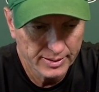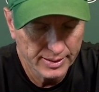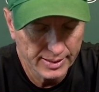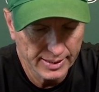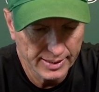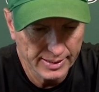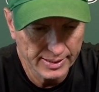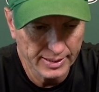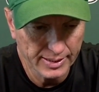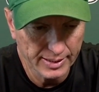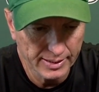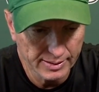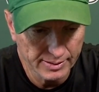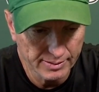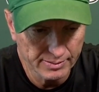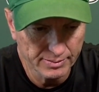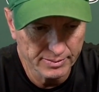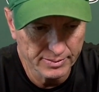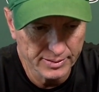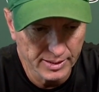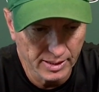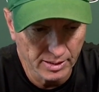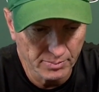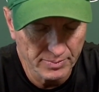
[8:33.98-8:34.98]

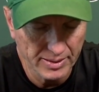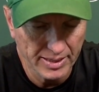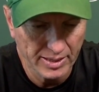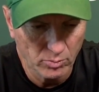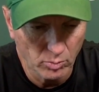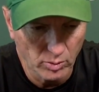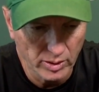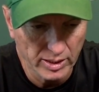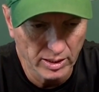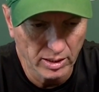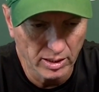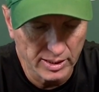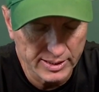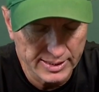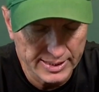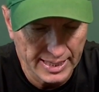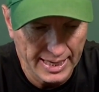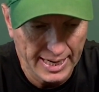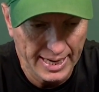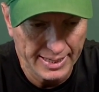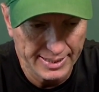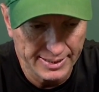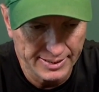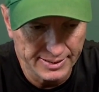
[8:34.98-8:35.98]
and a young man we looked
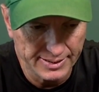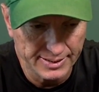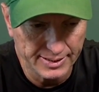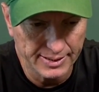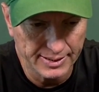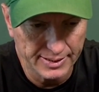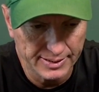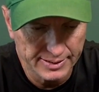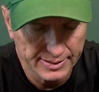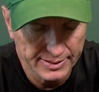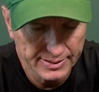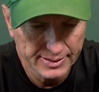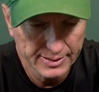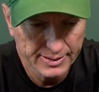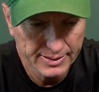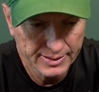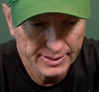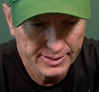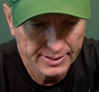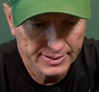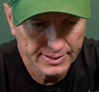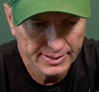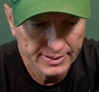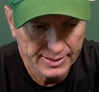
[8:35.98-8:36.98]
at. And
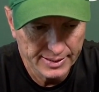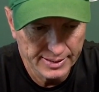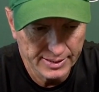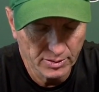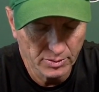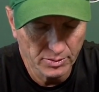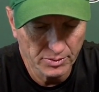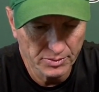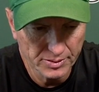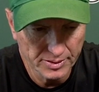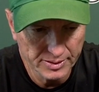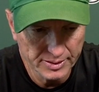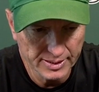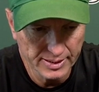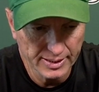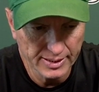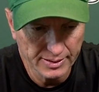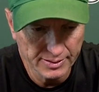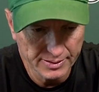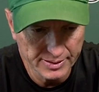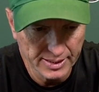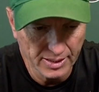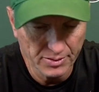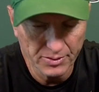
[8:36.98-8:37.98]

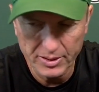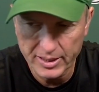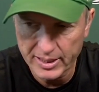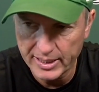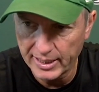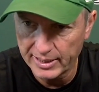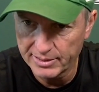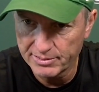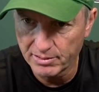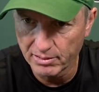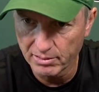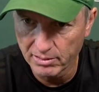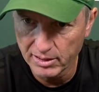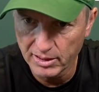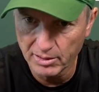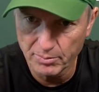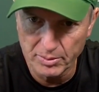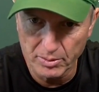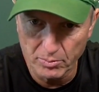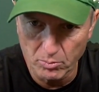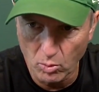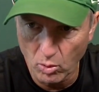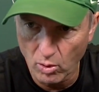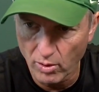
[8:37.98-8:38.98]
then the other kid's a little
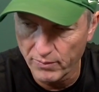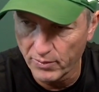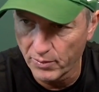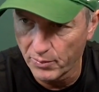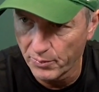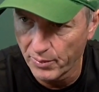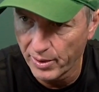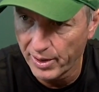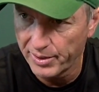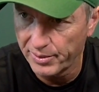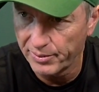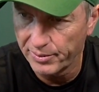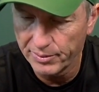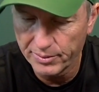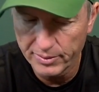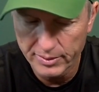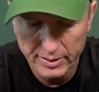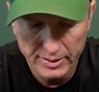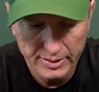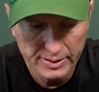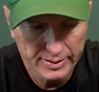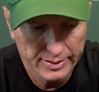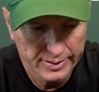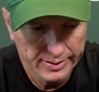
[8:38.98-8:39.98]
bit more of a runner,
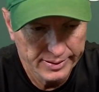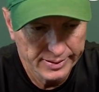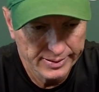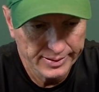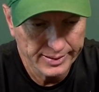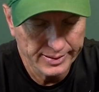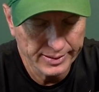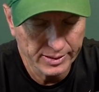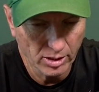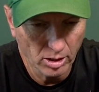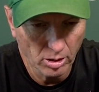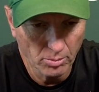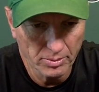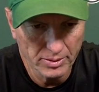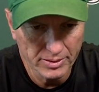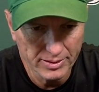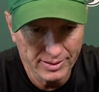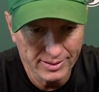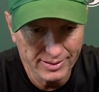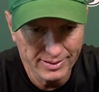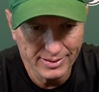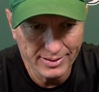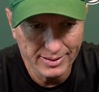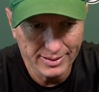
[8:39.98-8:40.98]
you know. But
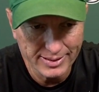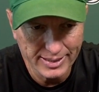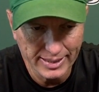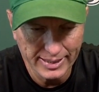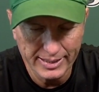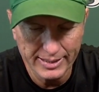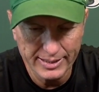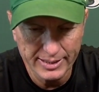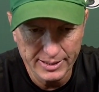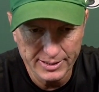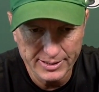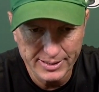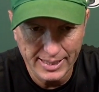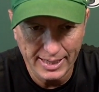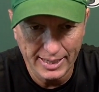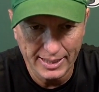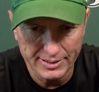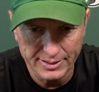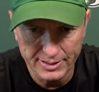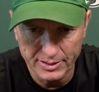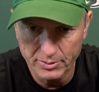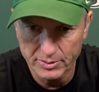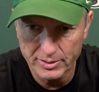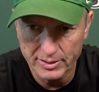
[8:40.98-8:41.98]
the thing you just
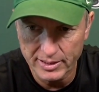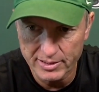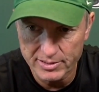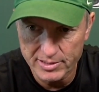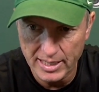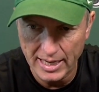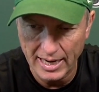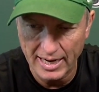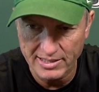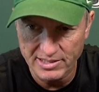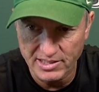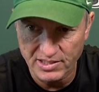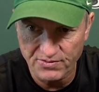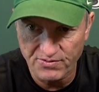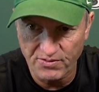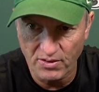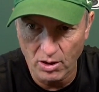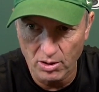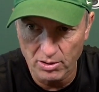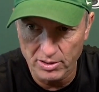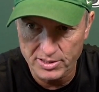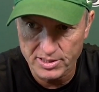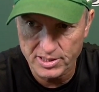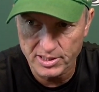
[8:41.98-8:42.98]
can't do with these guys is
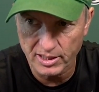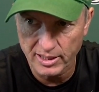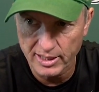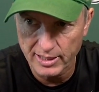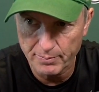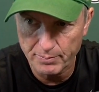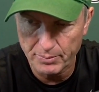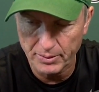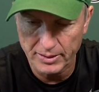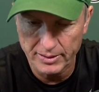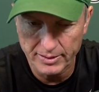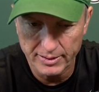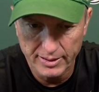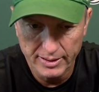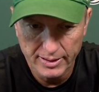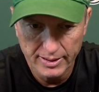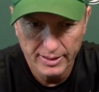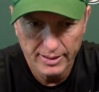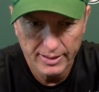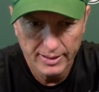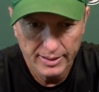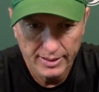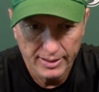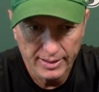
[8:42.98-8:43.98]
fall asleep and
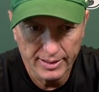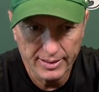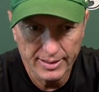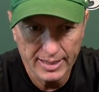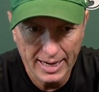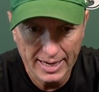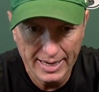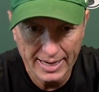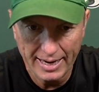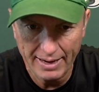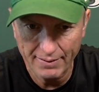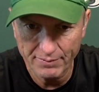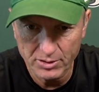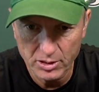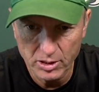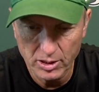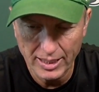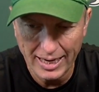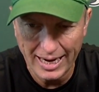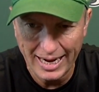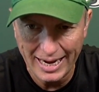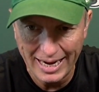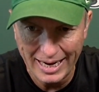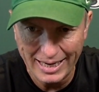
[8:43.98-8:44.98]
not have
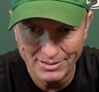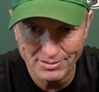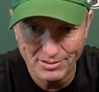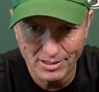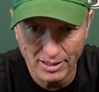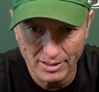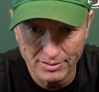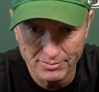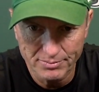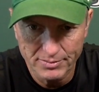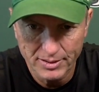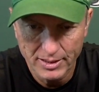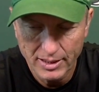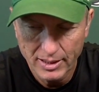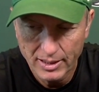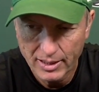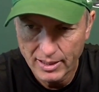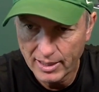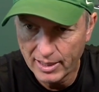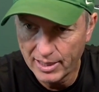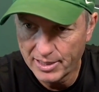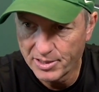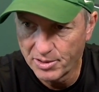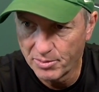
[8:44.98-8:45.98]
good eyes on
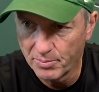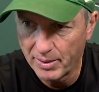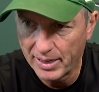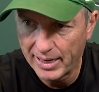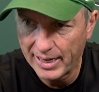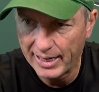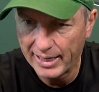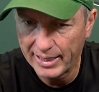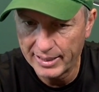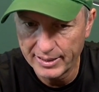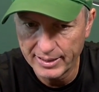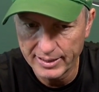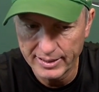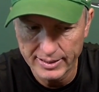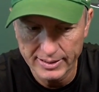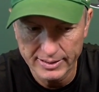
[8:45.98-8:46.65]
your man